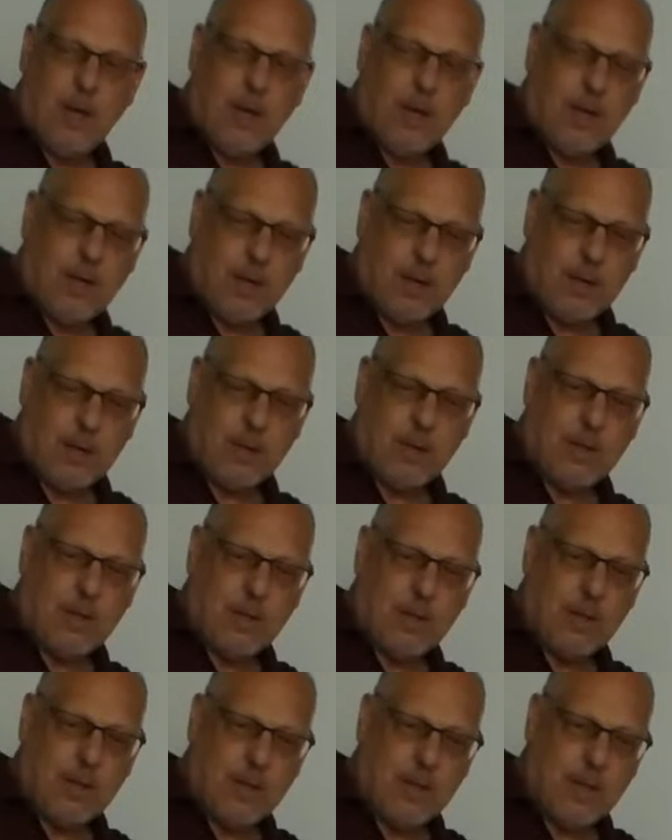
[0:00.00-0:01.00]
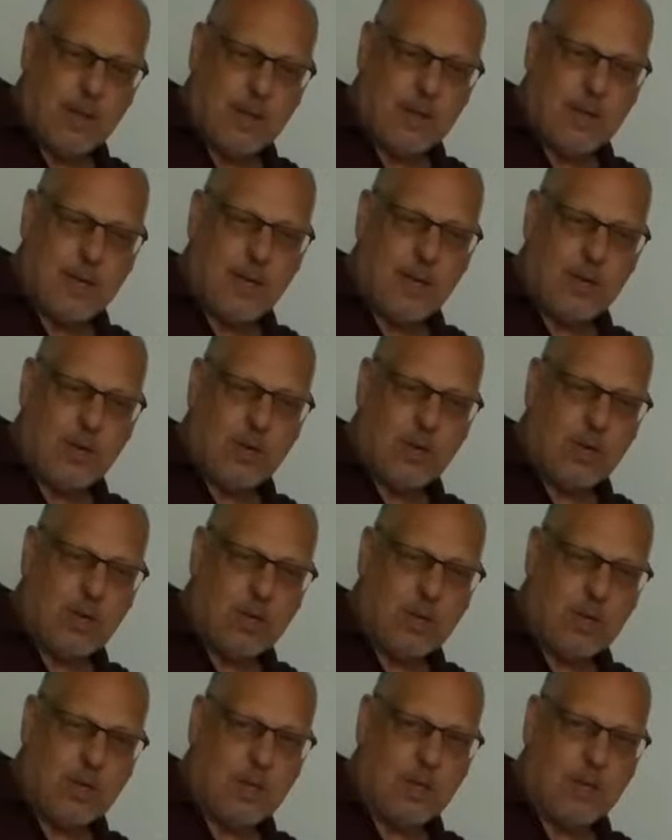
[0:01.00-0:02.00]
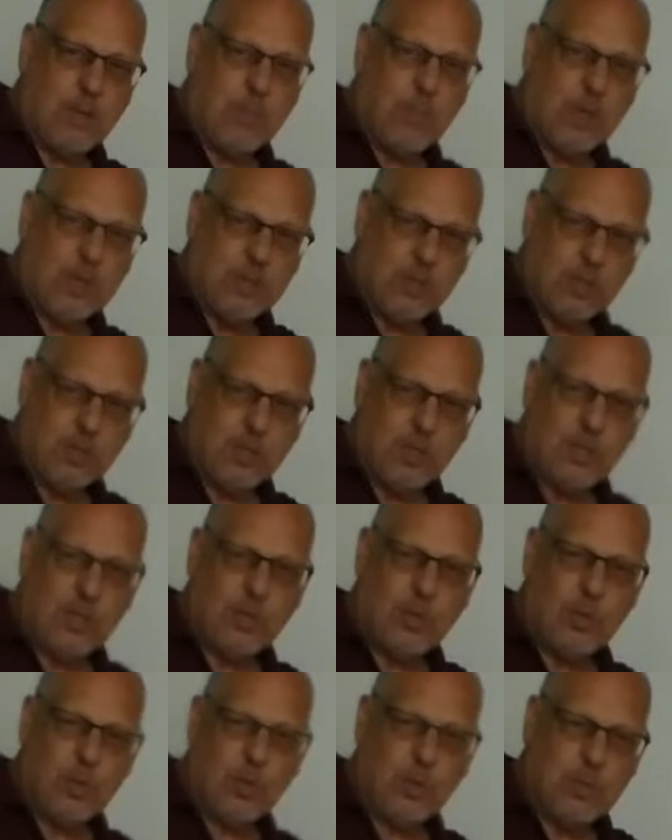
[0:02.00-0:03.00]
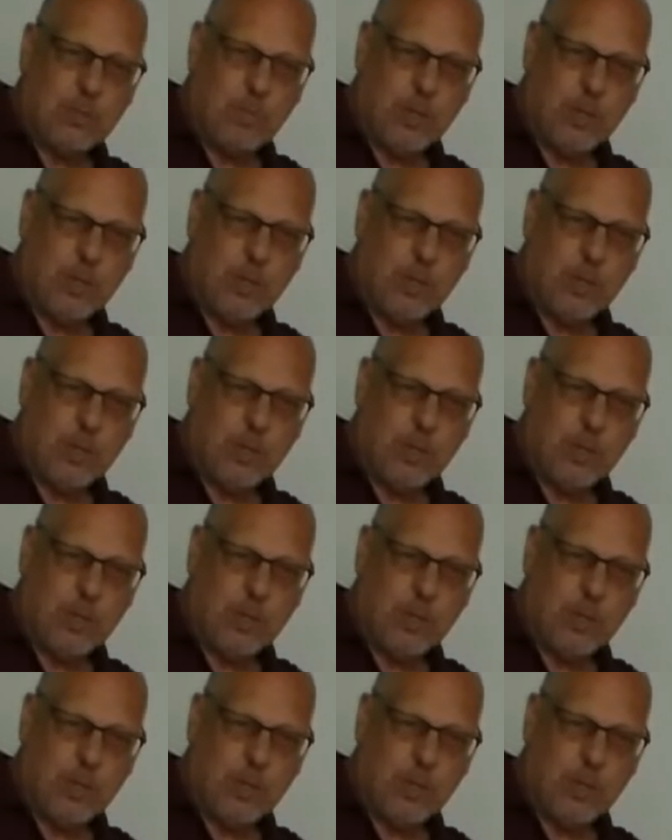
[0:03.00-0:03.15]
the tension and the muscle tissue is